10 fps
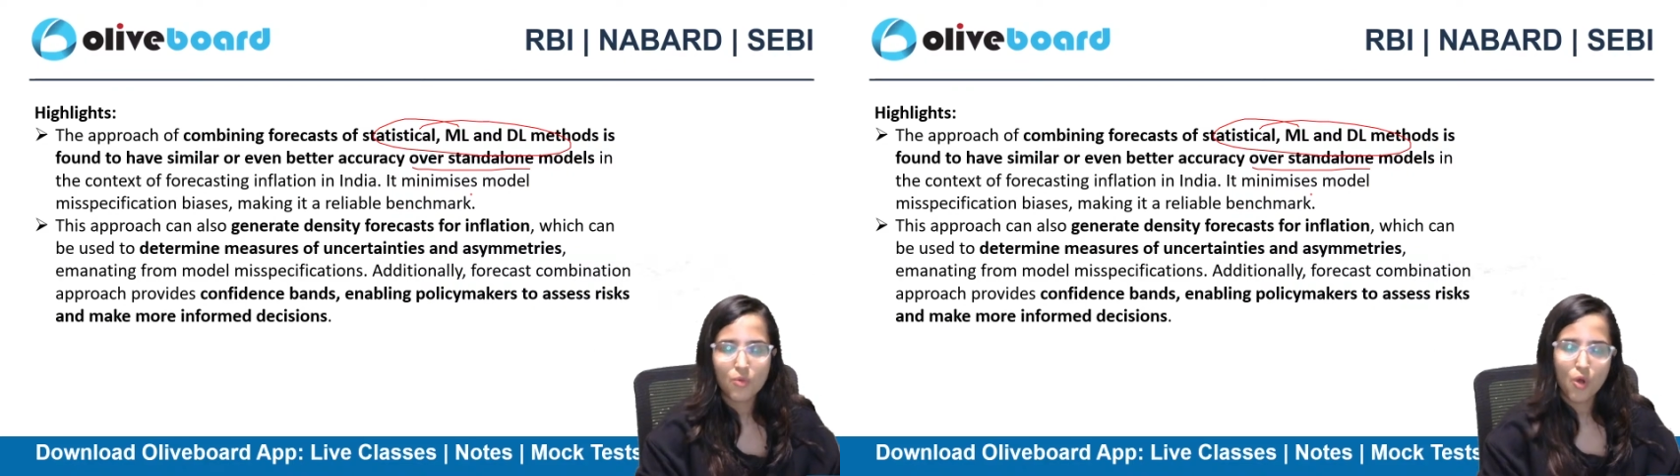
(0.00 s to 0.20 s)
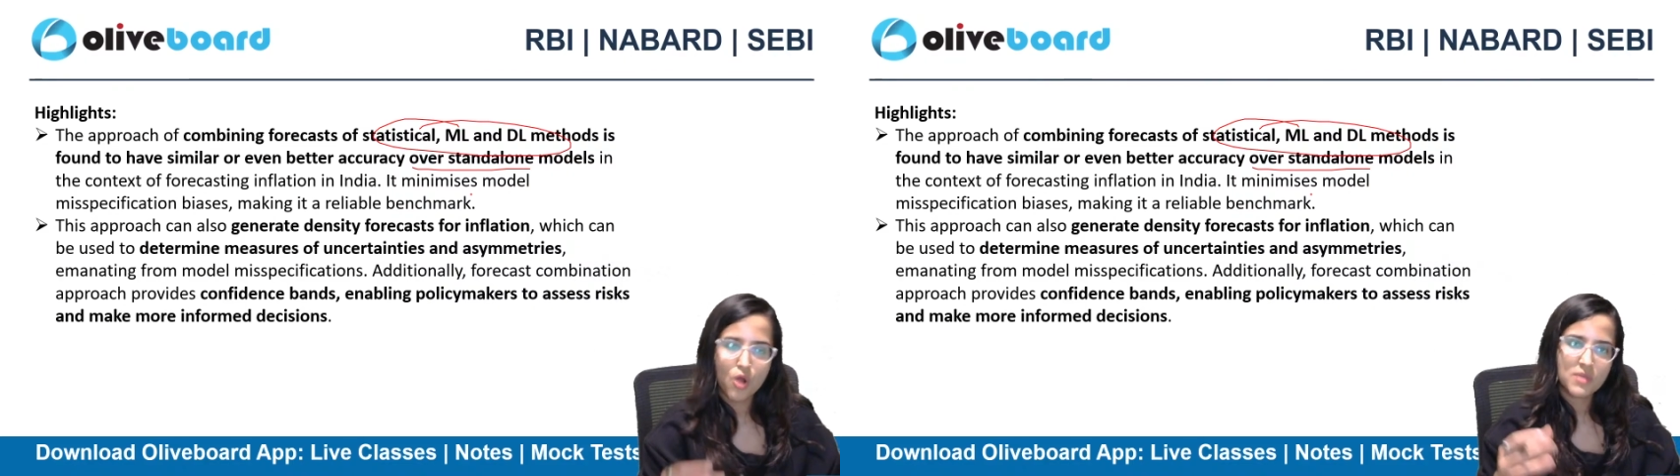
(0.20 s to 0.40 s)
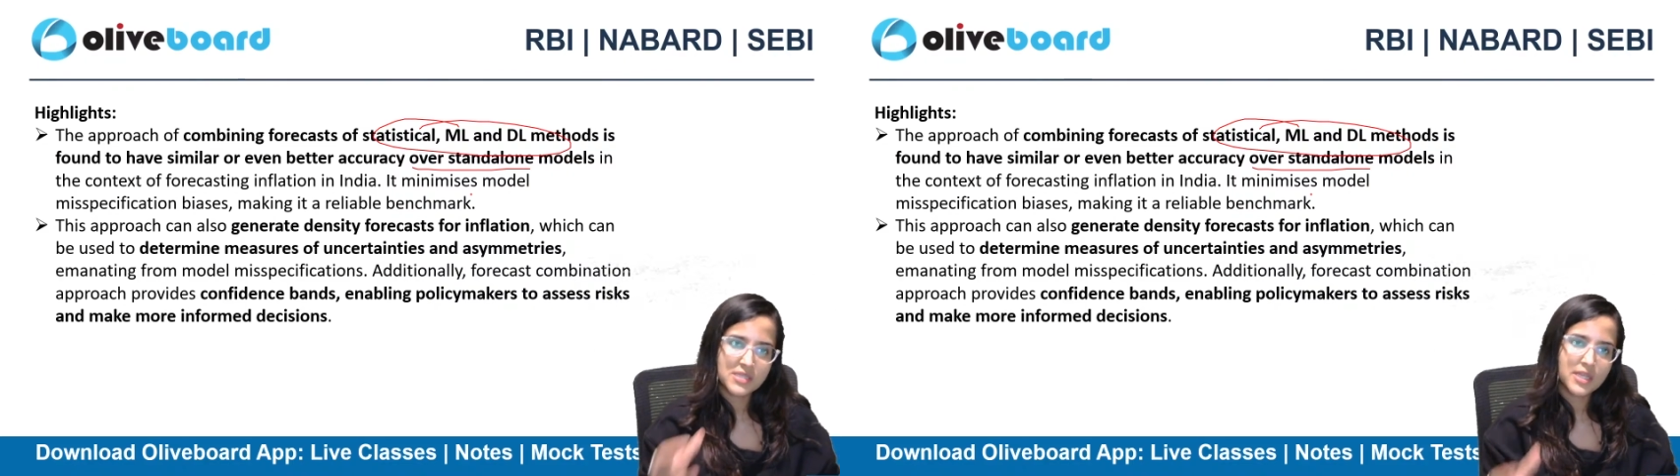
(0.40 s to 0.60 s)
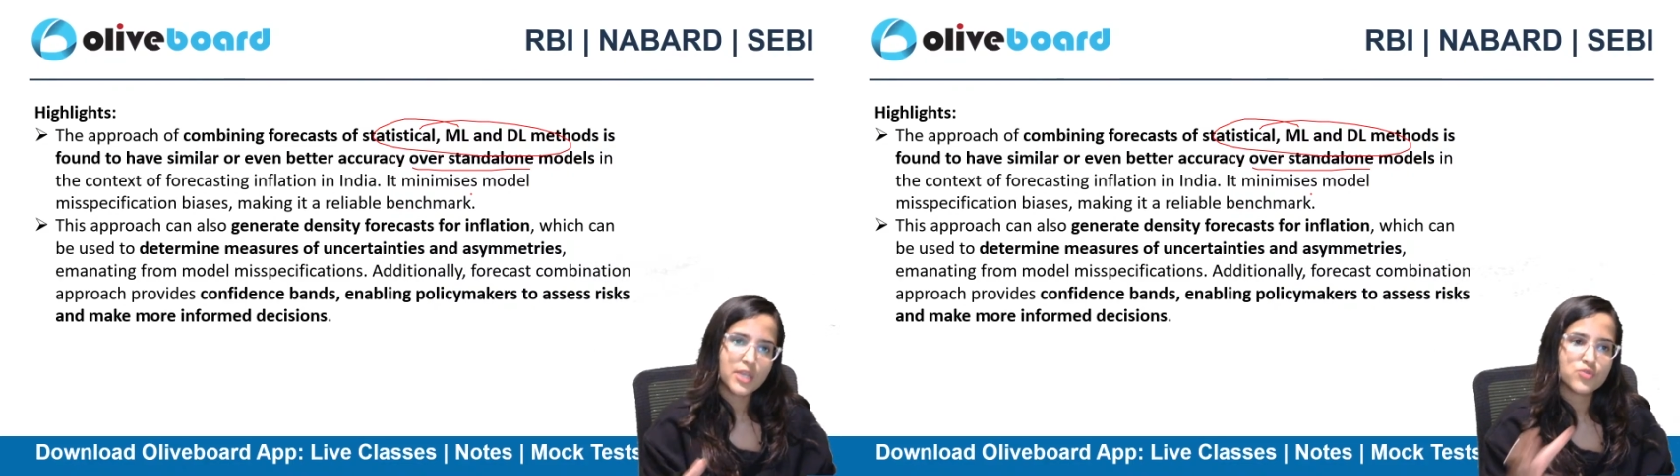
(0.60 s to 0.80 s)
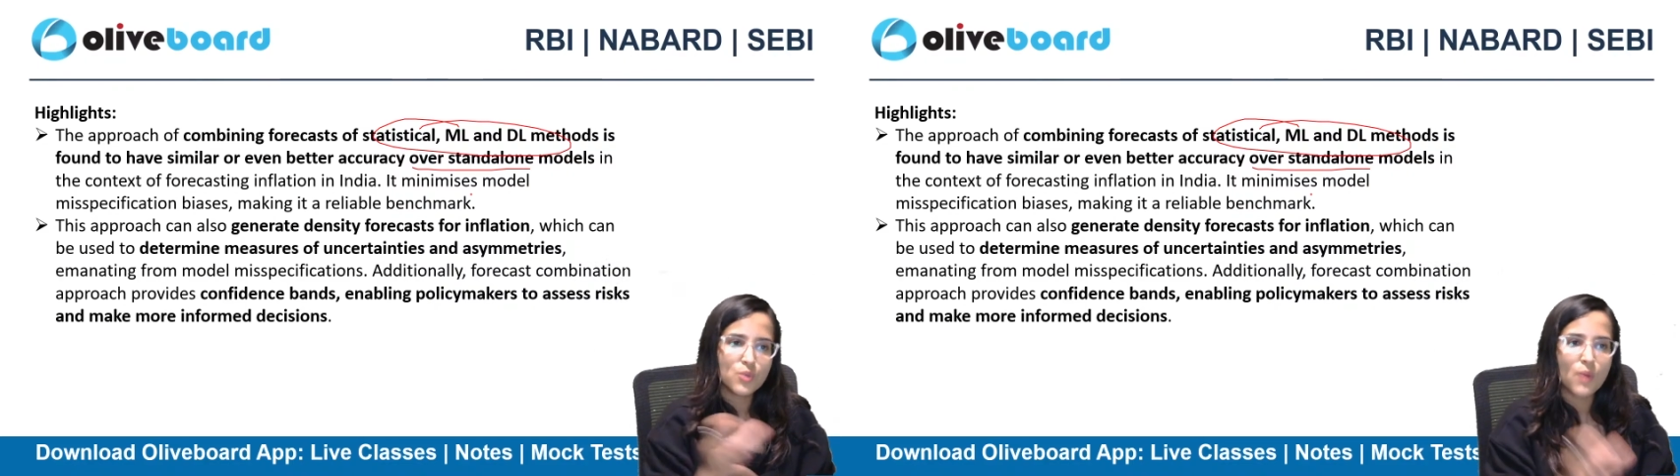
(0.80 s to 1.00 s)
or basically
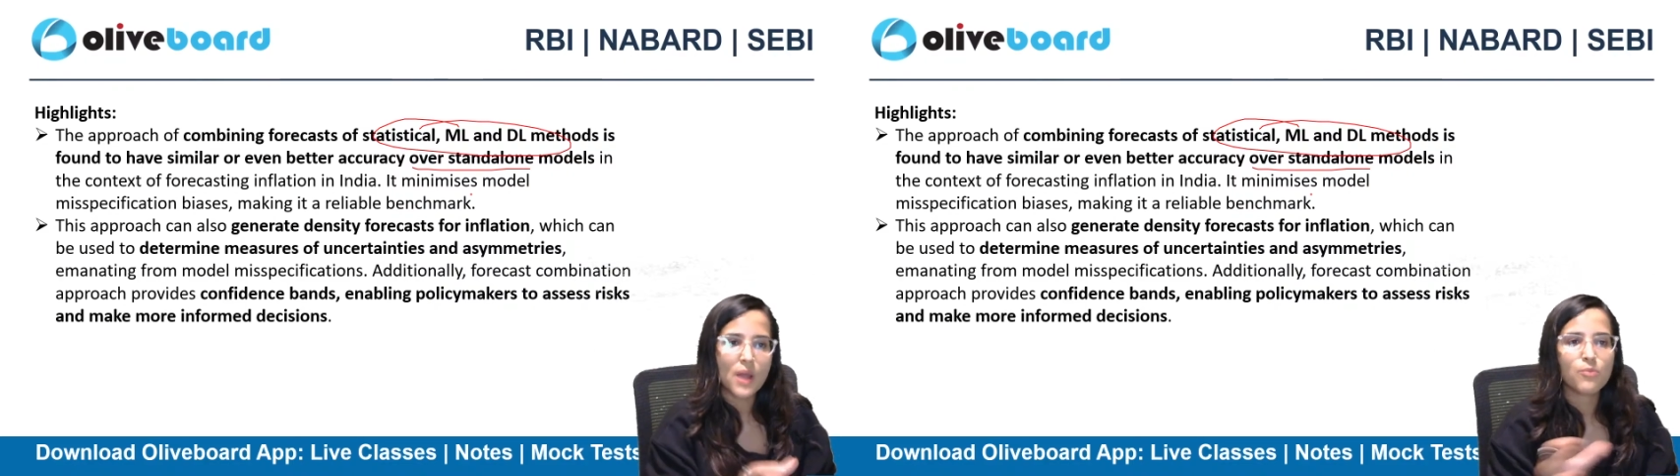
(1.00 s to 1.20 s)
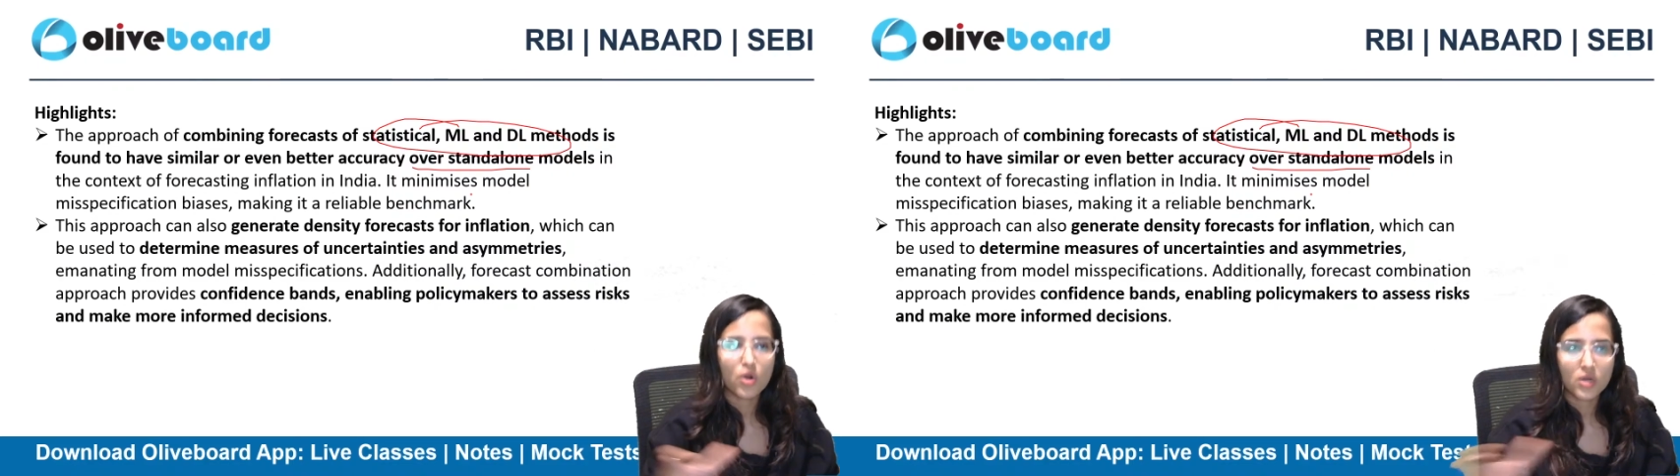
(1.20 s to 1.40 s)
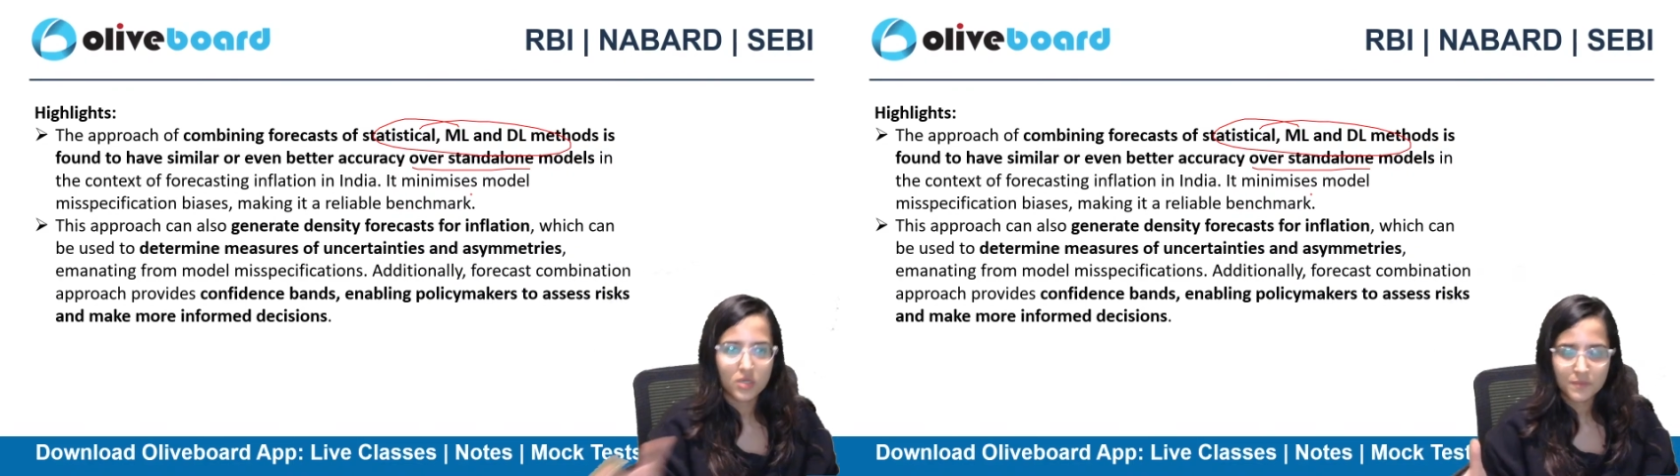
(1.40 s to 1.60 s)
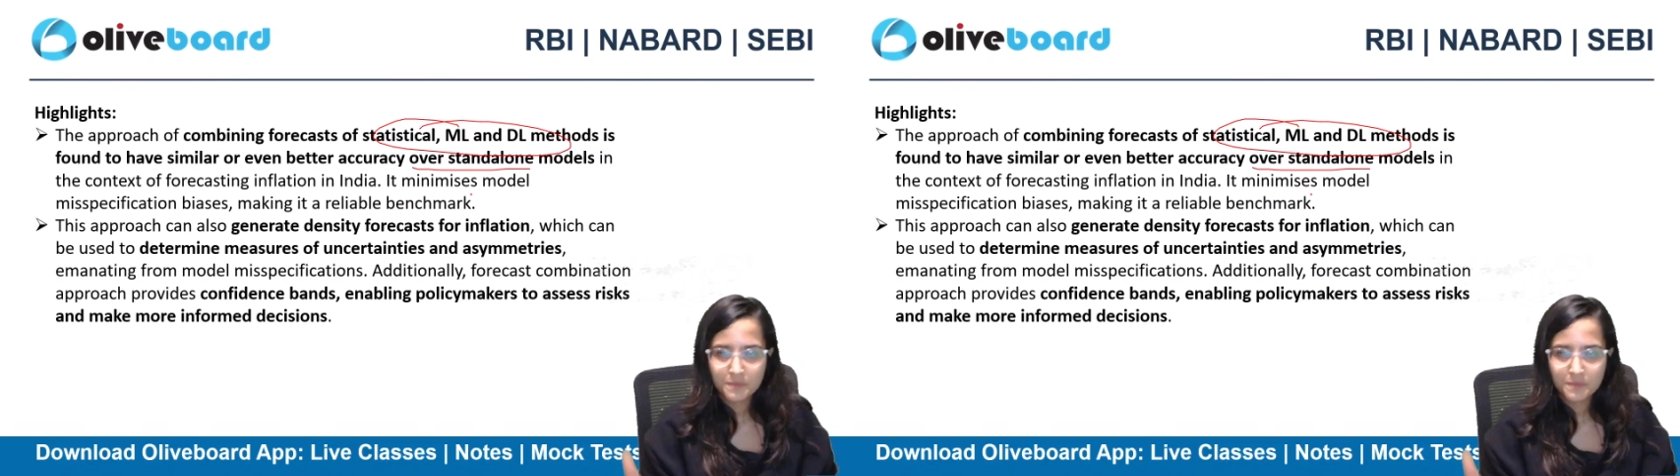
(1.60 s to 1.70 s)
using one model.